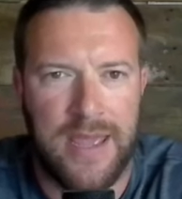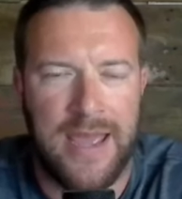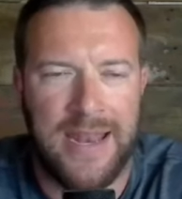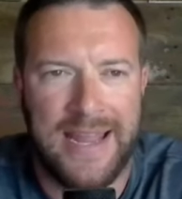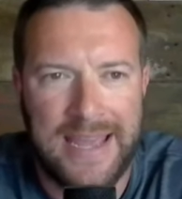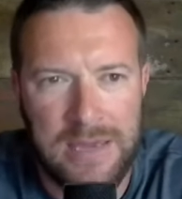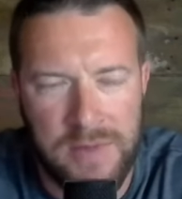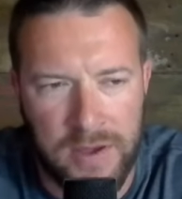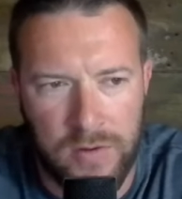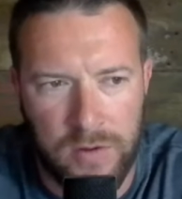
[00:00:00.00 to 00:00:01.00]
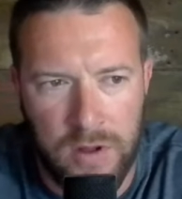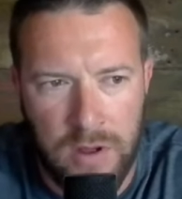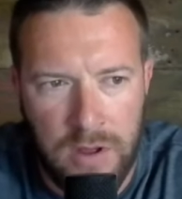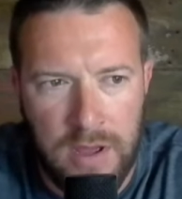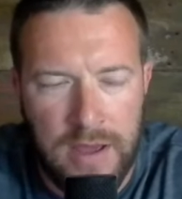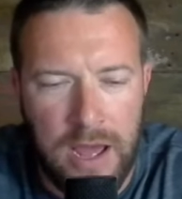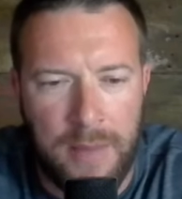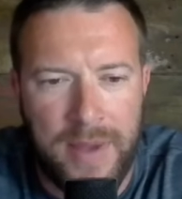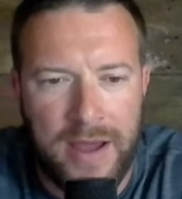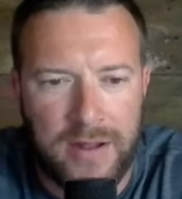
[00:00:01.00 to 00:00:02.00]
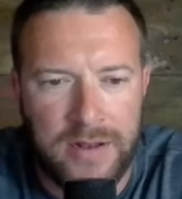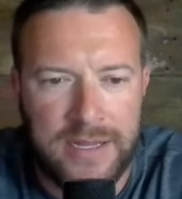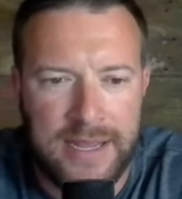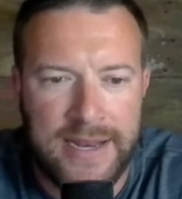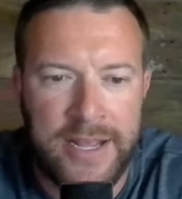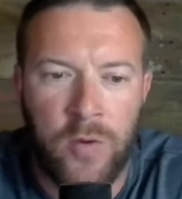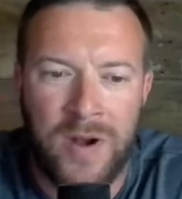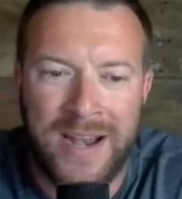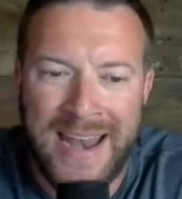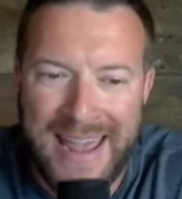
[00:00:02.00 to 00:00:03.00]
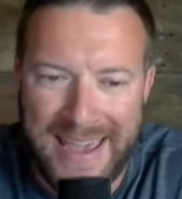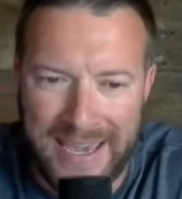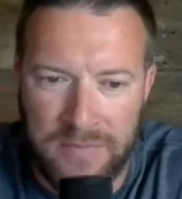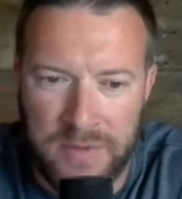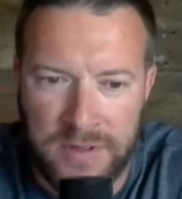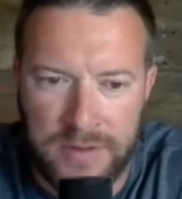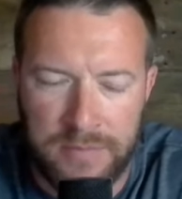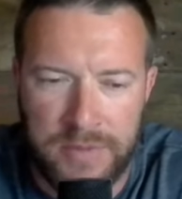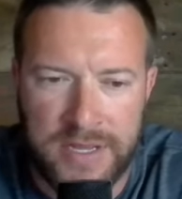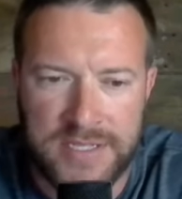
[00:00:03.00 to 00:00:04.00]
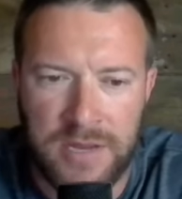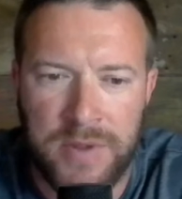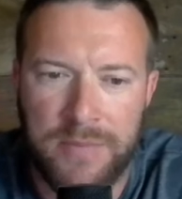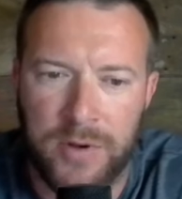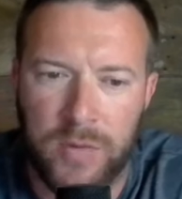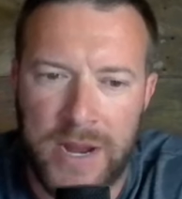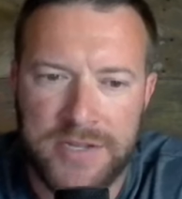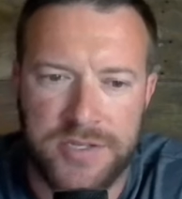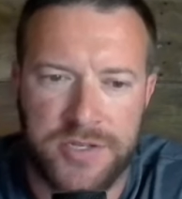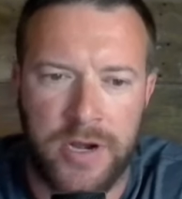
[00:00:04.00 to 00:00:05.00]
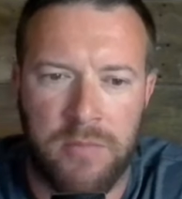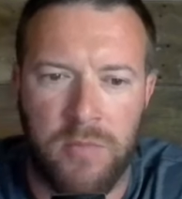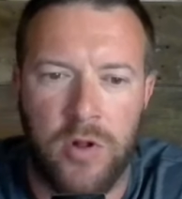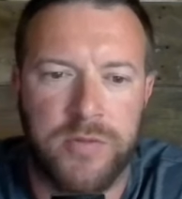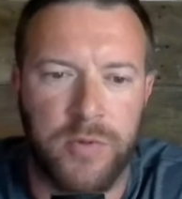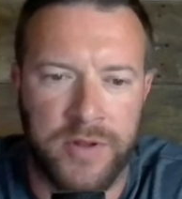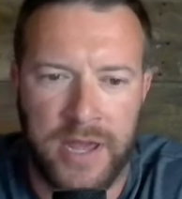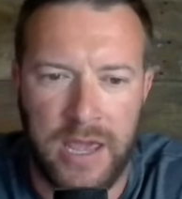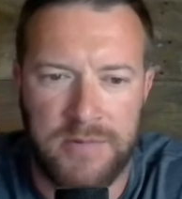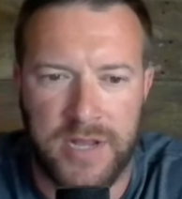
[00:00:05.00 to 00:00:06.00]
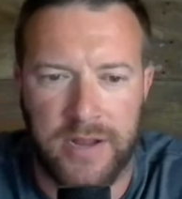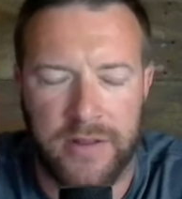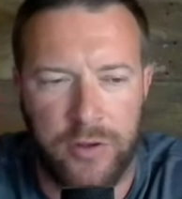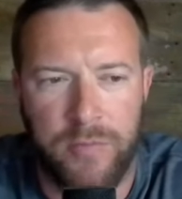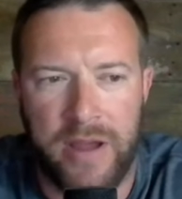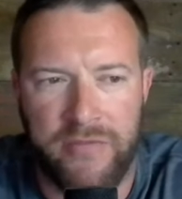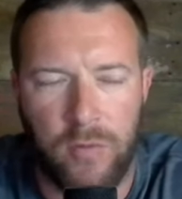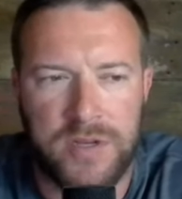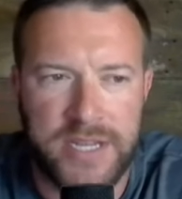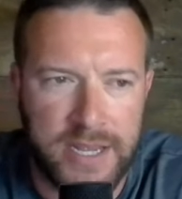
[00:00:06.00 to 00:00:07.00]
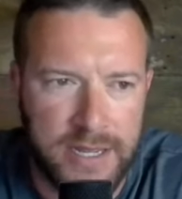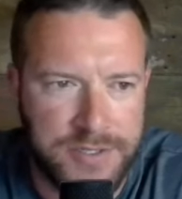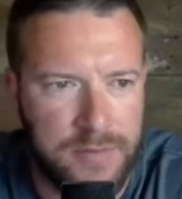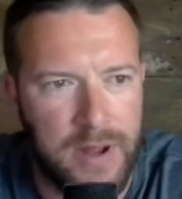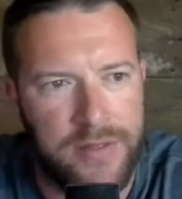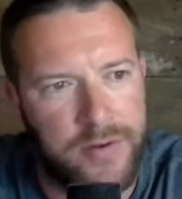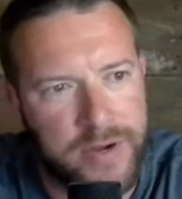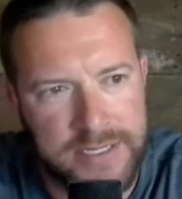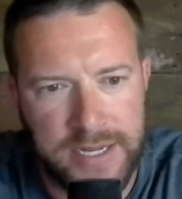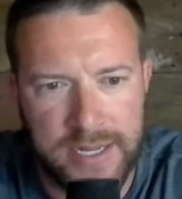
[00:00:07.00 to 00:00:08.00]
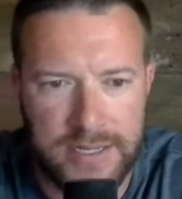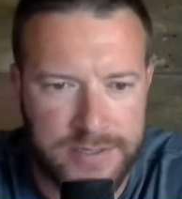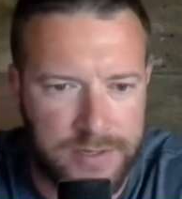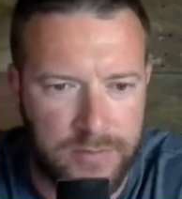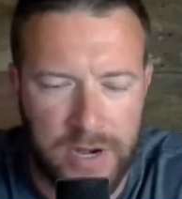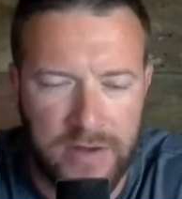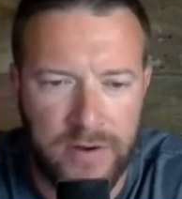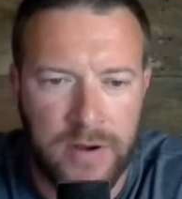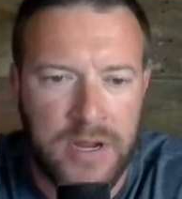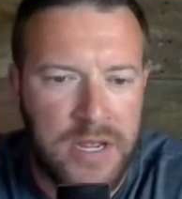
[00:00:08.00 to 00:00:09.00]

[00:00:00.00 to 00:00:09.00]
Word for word: an email about getting your name, because some people are registering multiple names, like you'll buy four tickets or buy three tickets or whatever,